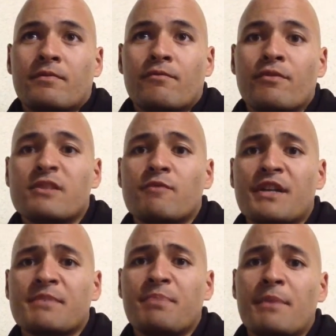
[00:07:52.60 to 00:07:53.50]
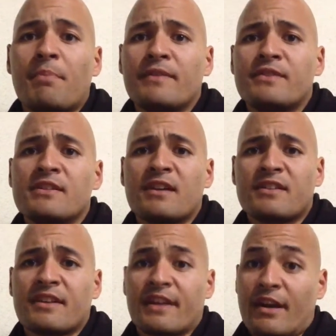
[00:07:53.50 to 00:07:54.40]
the reason why I speak about this,
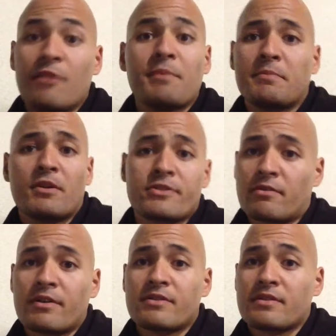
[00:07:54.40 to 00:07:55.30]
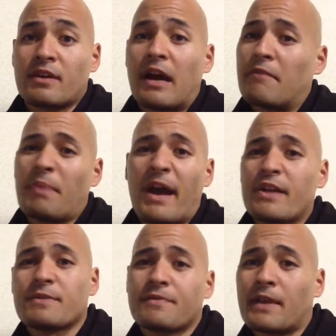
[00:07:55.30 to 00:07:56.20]
because I care about martial arts. I have
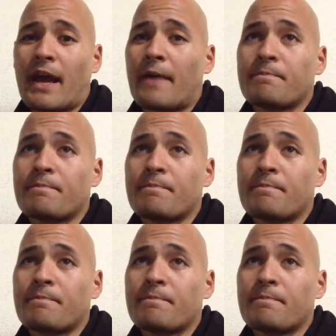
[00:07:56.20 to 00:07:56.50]
passion for that.